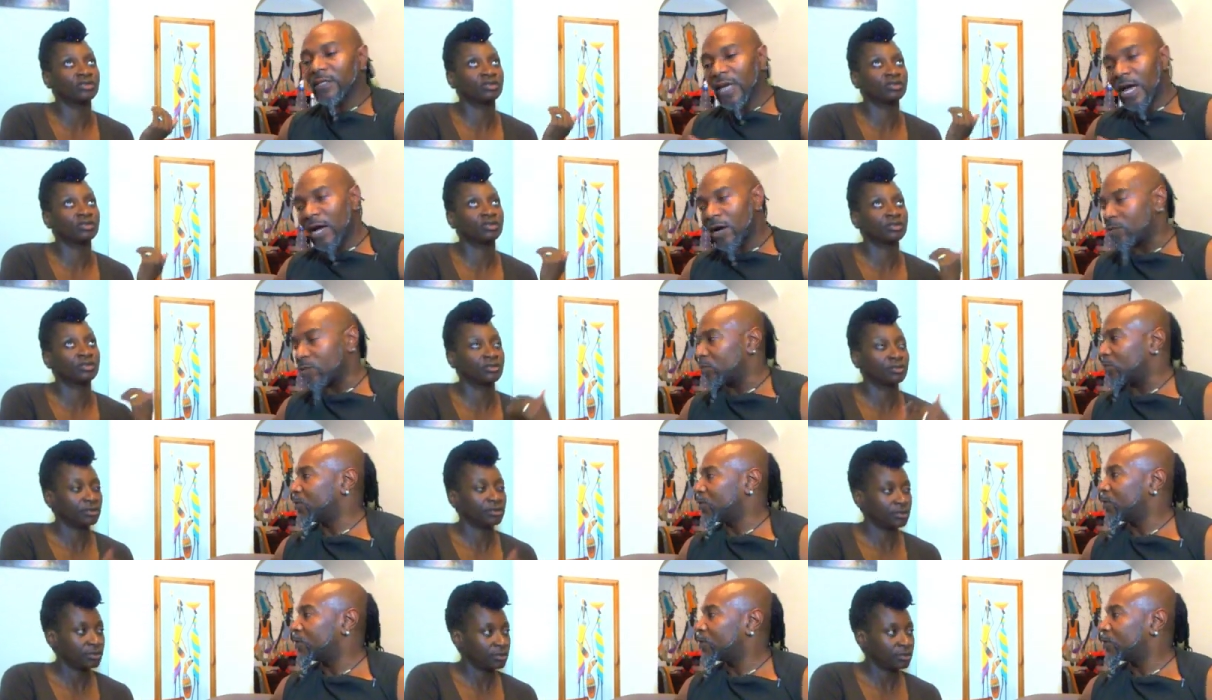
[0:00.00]

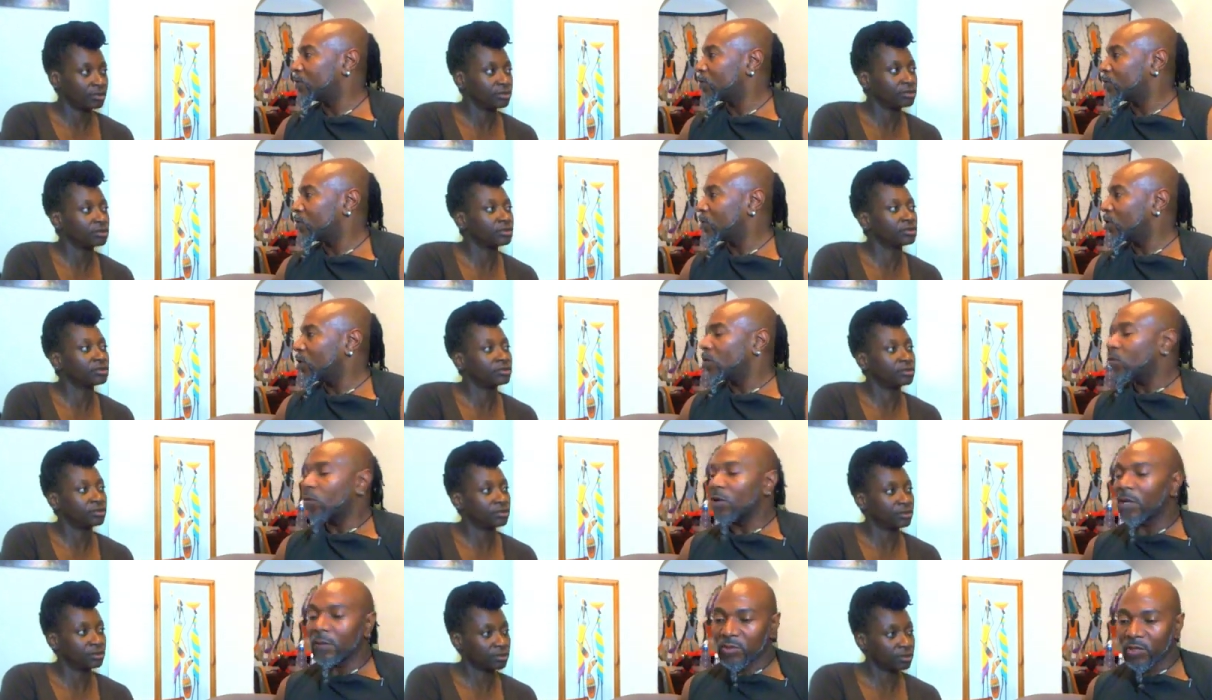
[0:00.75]
Speaker 1: down.
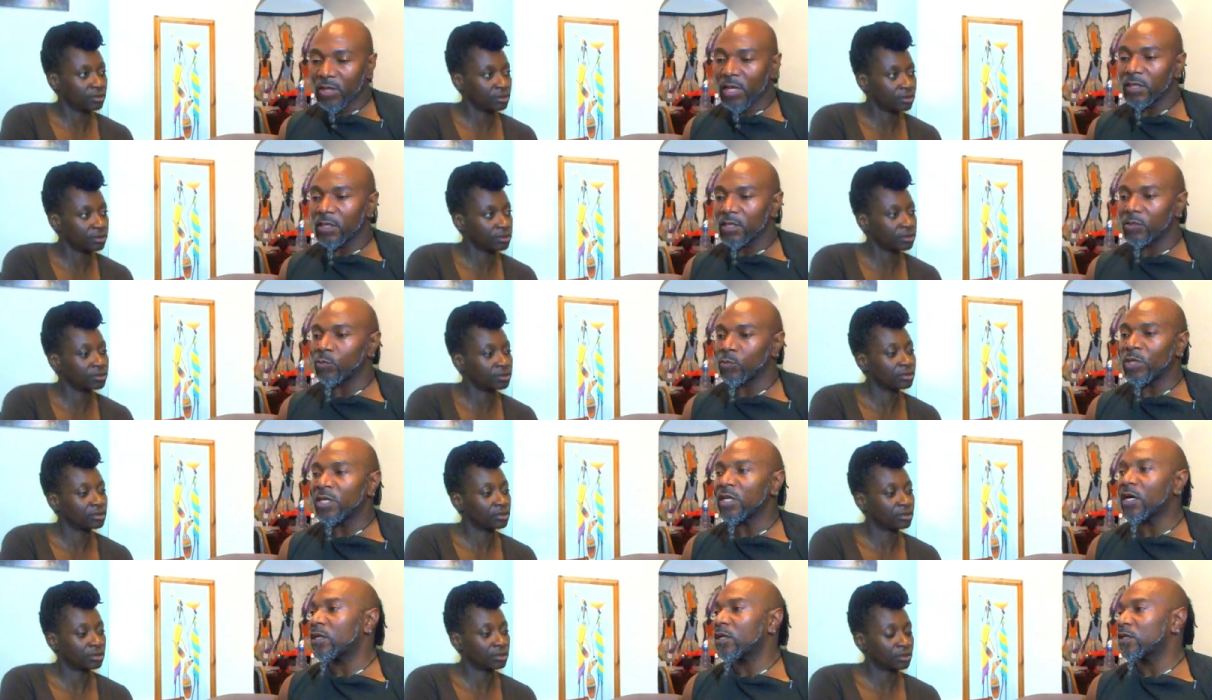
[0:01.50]
What I'm saying is
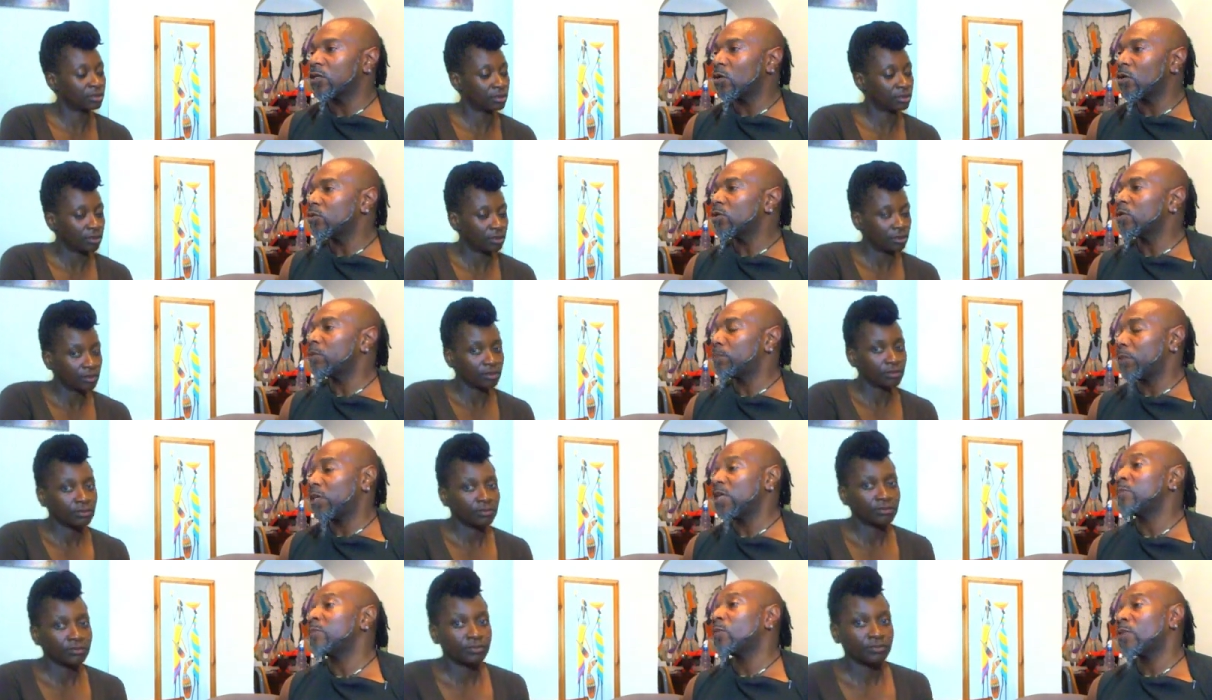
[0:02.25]
we are the only
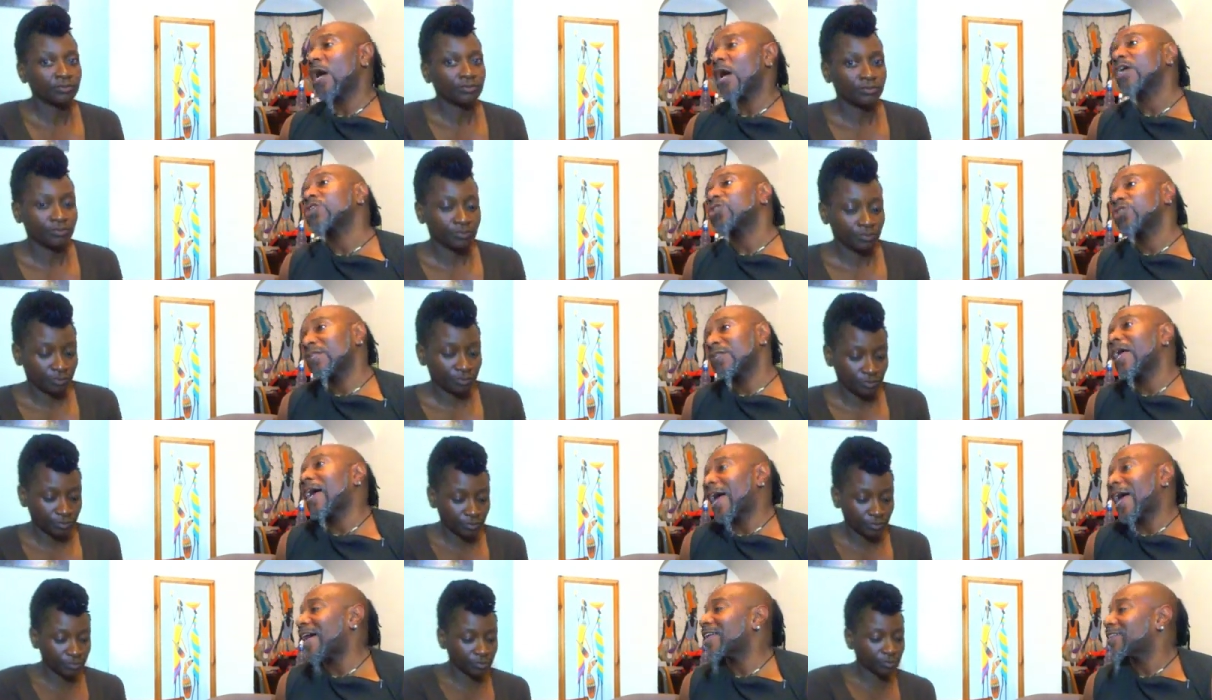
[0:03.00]
people actually
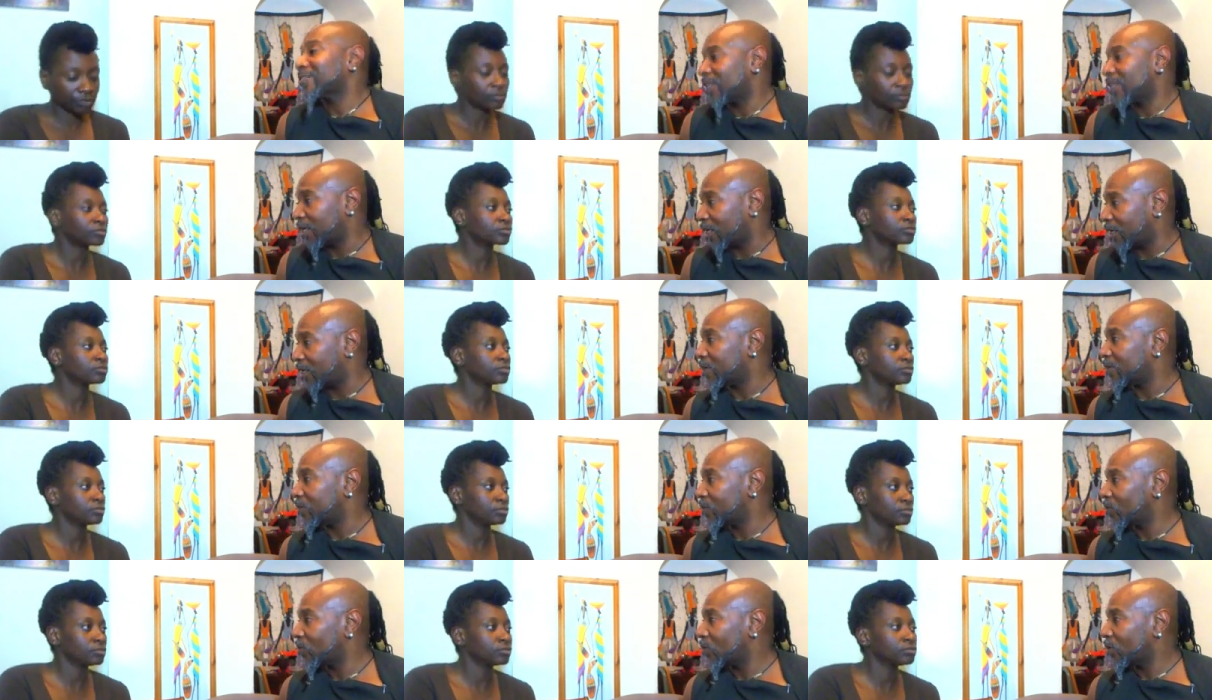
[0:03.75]
that has hair.
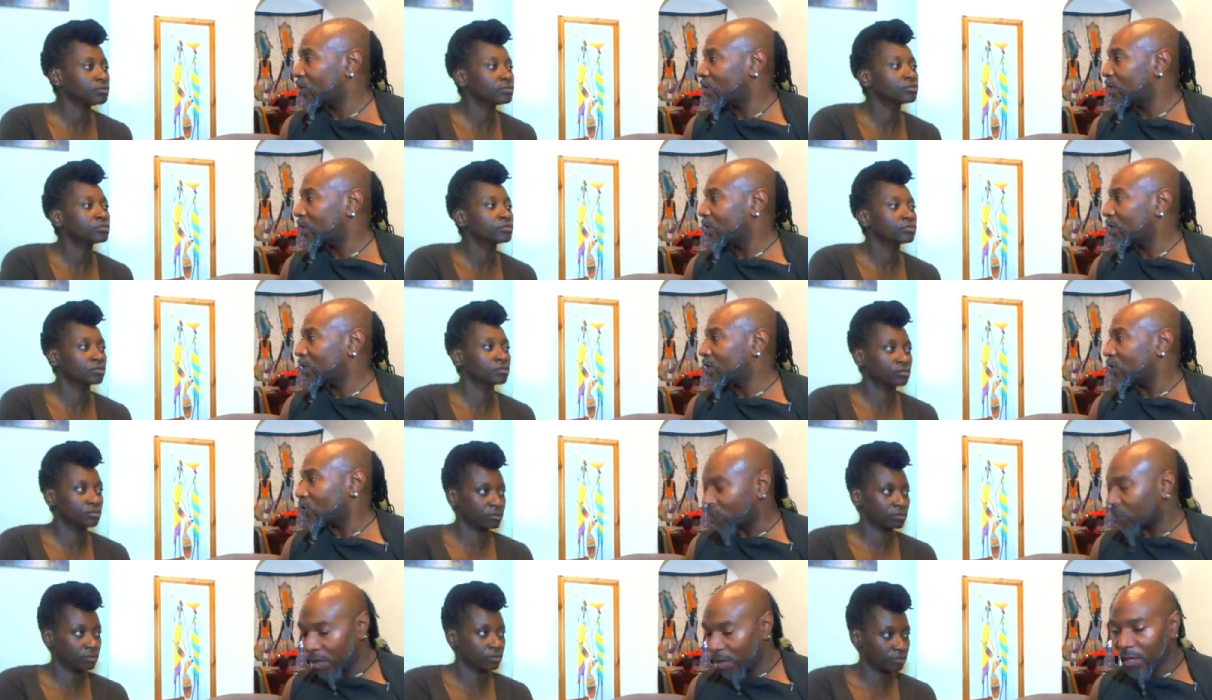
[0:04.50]

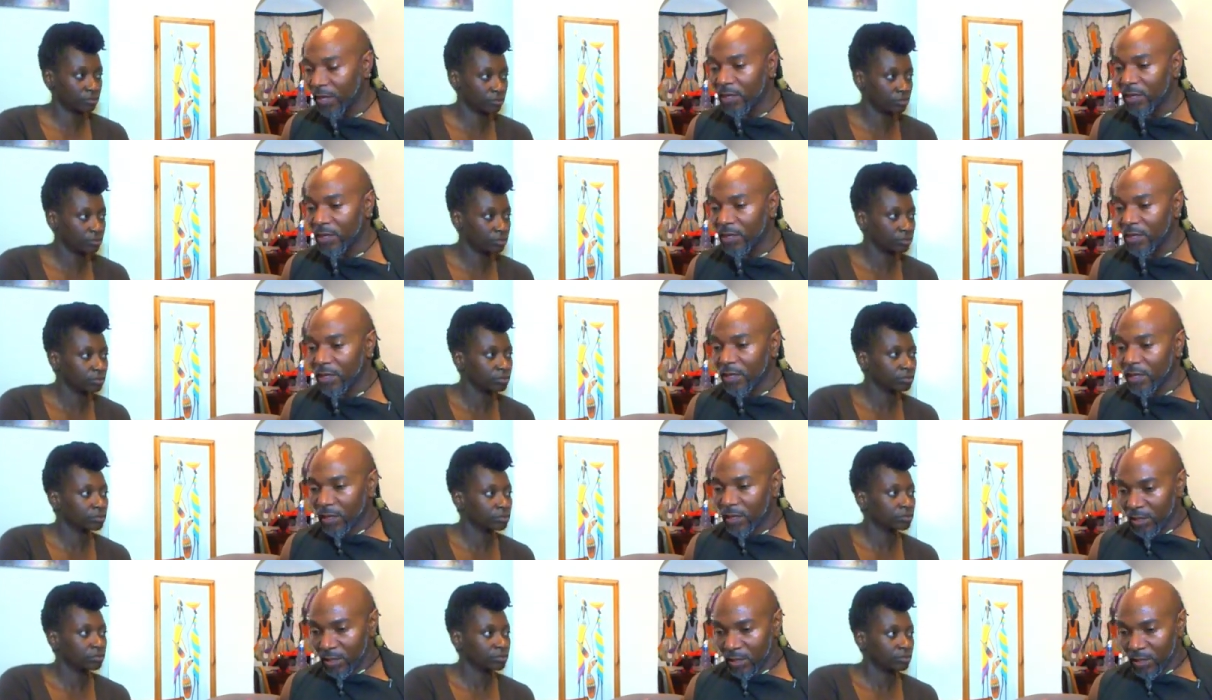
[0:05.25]
Okay?
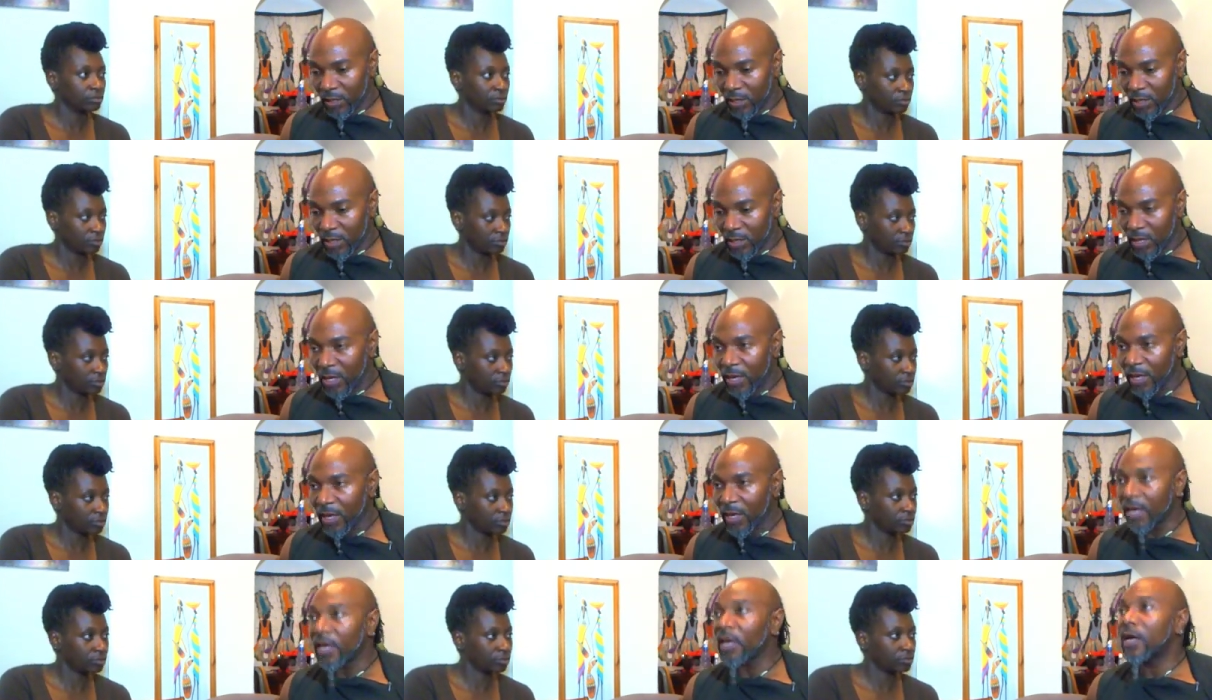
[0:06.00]

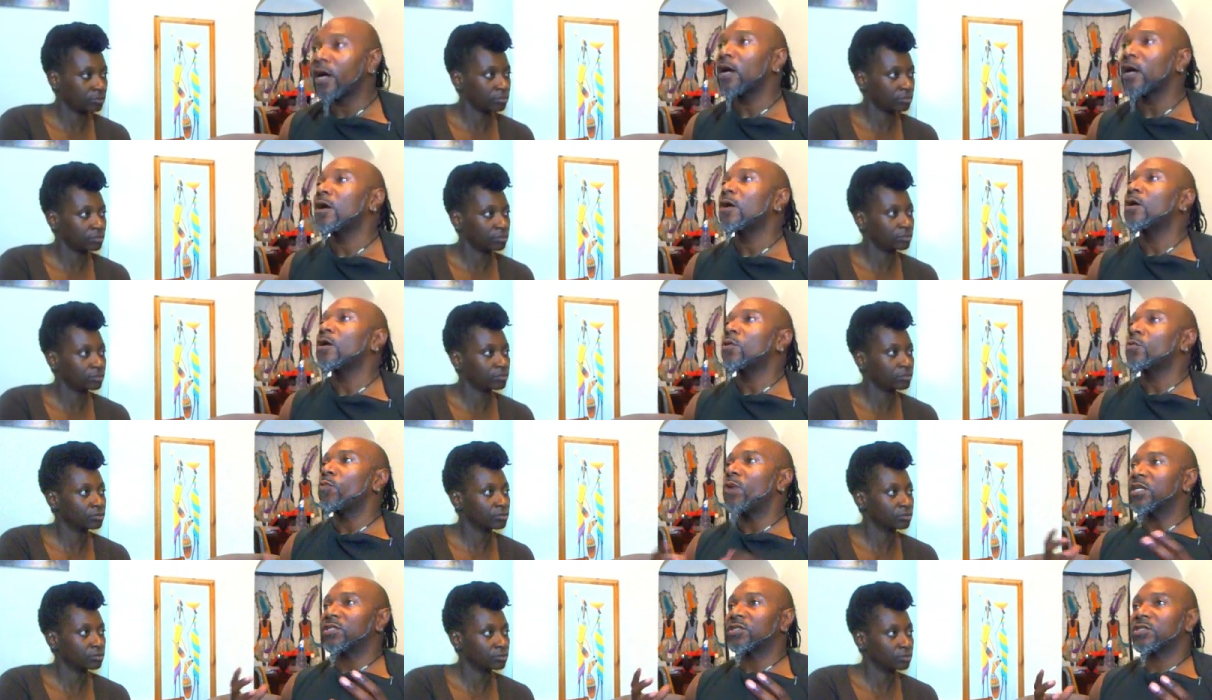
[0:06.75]
Hair
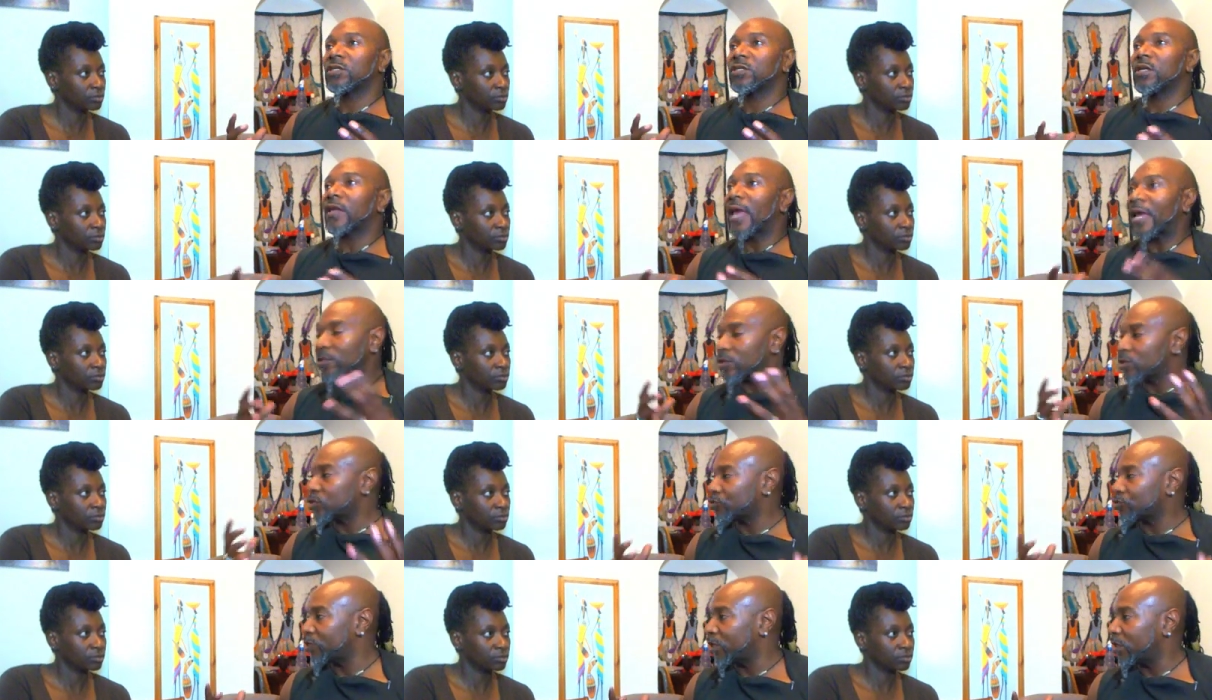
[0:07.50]
which, like the
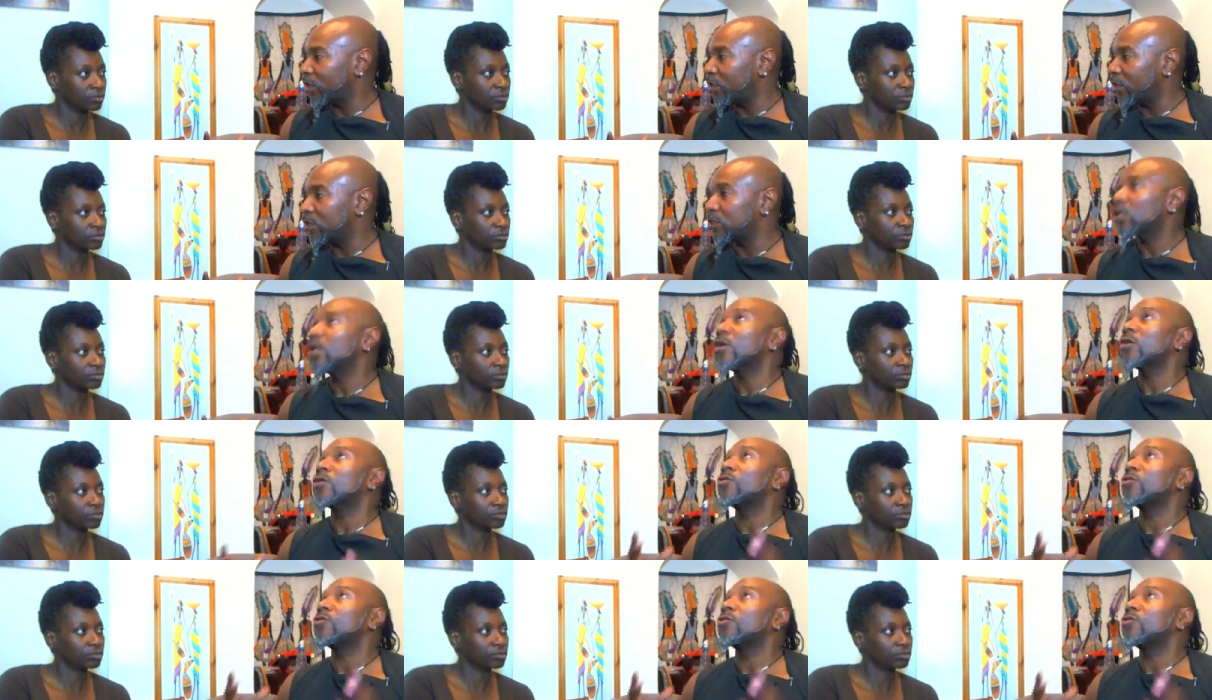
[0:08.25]
trees,